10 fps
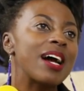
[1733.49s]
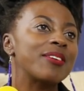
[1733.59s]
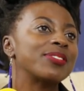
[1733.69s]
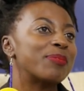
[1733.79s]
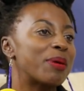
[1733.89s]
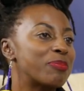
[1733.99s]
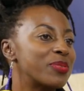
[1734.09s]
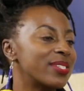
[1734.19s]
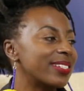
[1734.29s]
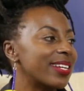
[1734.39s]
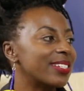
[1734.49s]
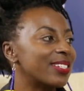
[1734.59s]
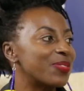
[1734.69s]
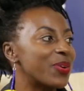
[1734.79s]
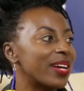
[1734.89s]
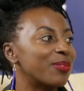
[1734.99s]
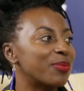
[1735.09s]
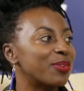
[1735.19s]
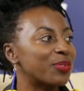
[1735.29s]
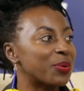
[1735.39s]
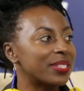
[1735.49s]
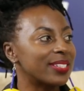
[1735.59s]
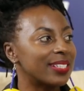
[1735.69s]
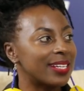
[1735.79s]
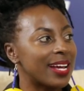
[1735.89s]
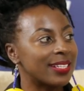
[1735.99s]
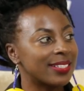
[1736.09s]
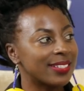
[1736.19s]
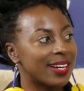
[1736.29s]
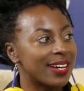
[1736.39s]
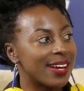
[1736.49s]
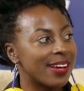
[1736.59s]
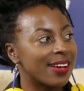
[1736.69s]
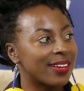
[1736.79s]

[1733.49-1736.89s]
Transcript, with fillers: after my presentation, we had a bit of a question and answer. Uh,